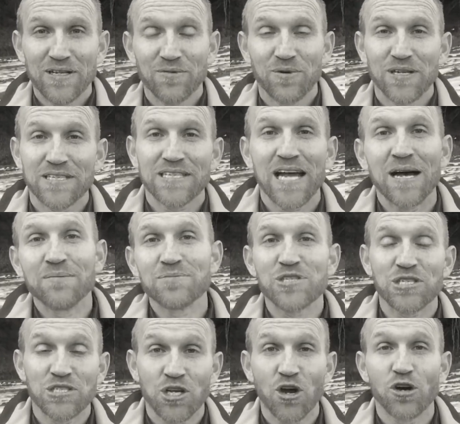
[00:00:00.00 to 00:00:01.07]
what comes
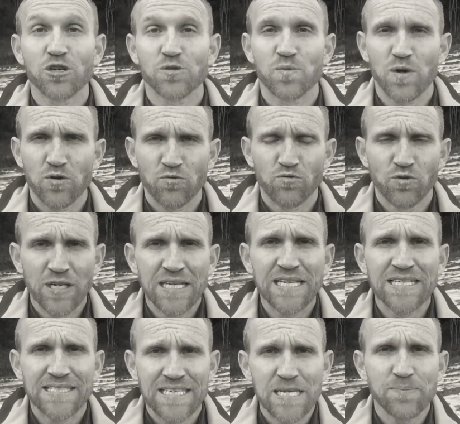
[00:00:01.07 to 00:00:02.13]
and goes, but
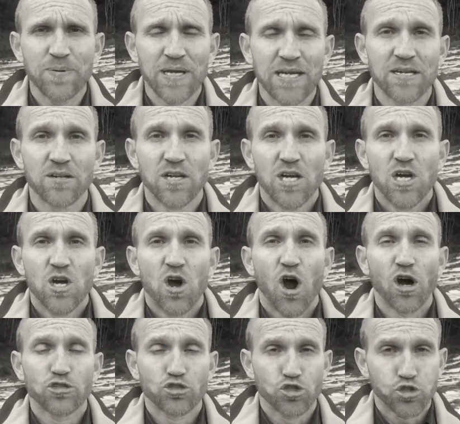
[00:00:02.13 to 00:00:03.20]
really deep in,
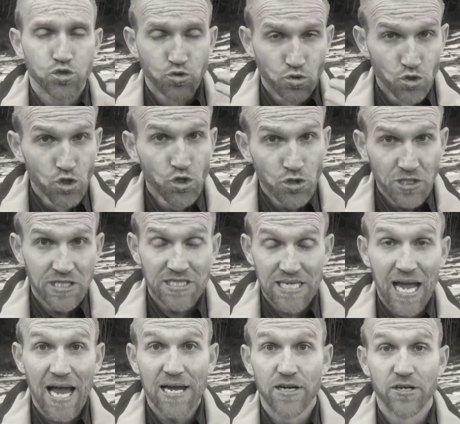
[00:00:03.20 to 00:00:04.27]
our true
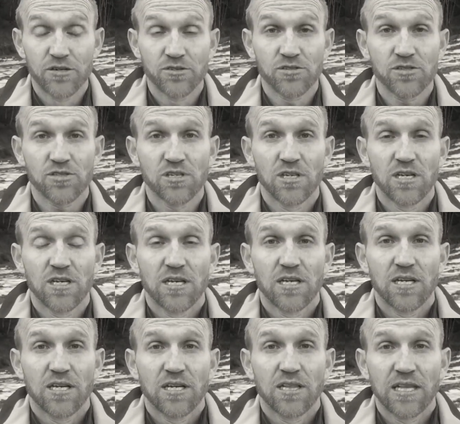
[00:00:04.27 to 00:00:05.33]
desires
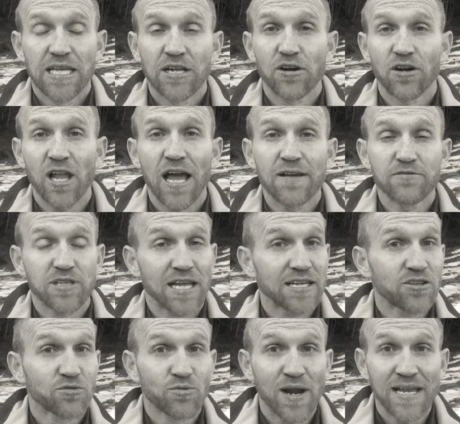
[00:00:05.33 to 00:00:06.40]
lead our lives
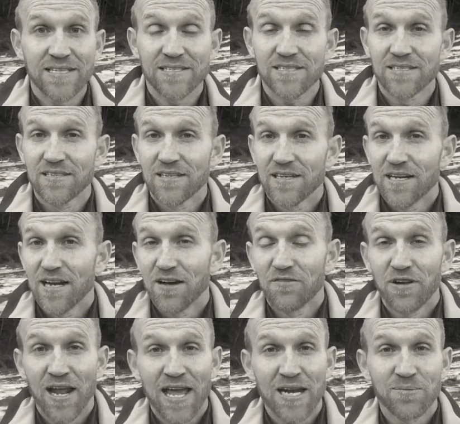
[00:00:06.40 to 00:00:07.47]
like the reins of
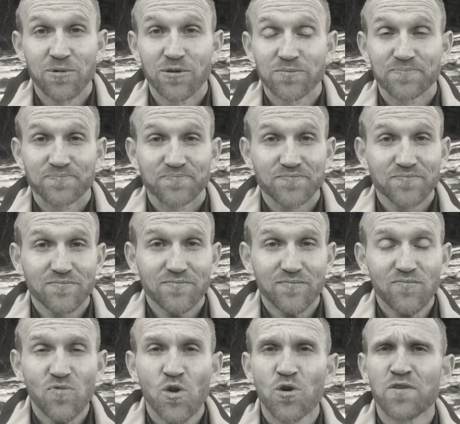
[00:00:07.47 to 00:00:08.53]
an animal.
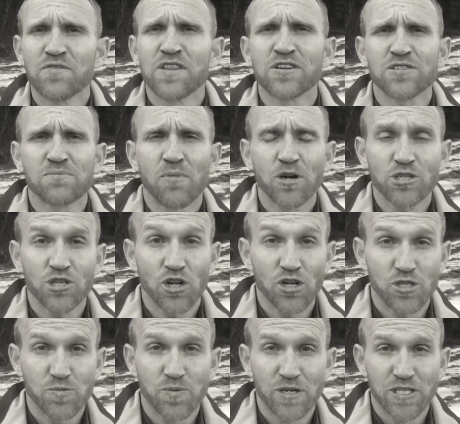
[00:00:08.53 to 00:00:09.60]
Or even there's a martial
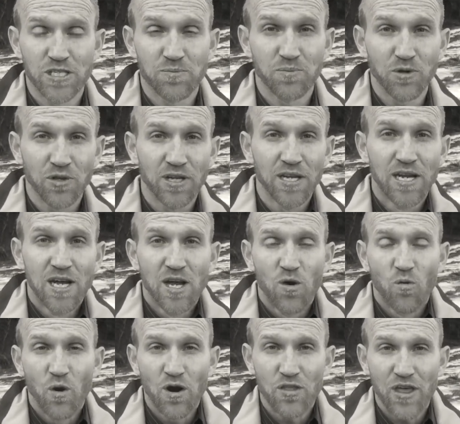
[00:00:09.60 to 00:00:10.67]
arts principle that
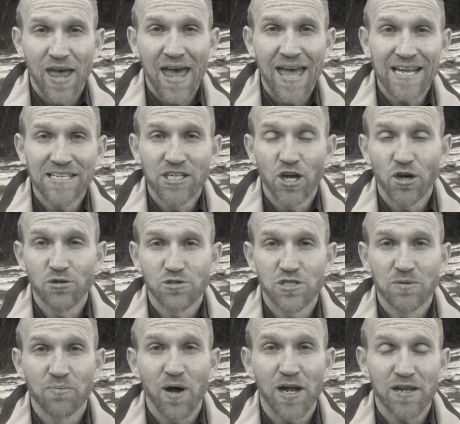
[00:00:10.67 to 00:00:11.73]
where the head goes,
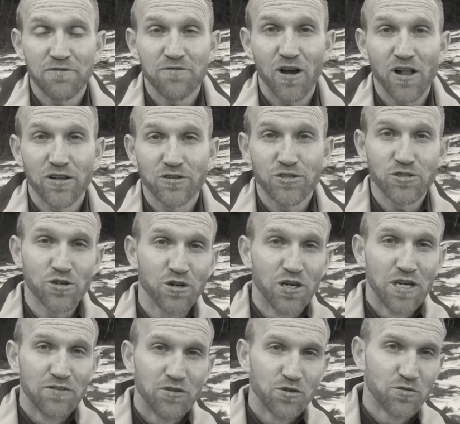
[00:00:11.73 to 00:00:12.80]
the body follows. So
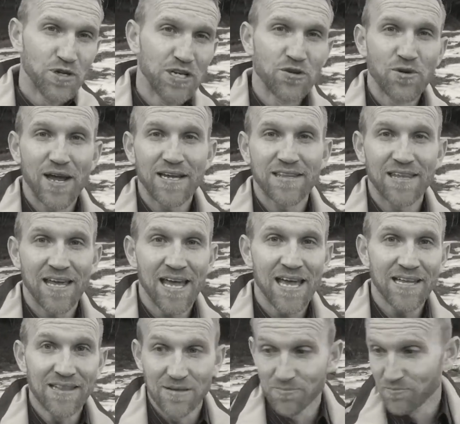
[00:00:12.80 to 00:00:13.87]
if you redirect the
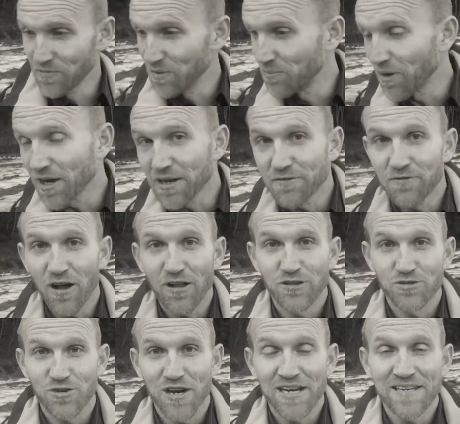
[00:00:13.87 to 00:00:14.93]
head, the body
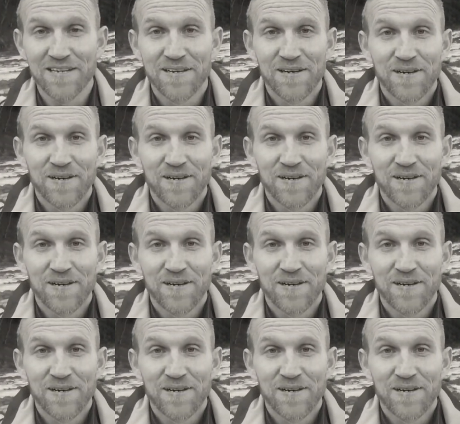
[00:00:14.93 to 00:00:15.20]
follows, right?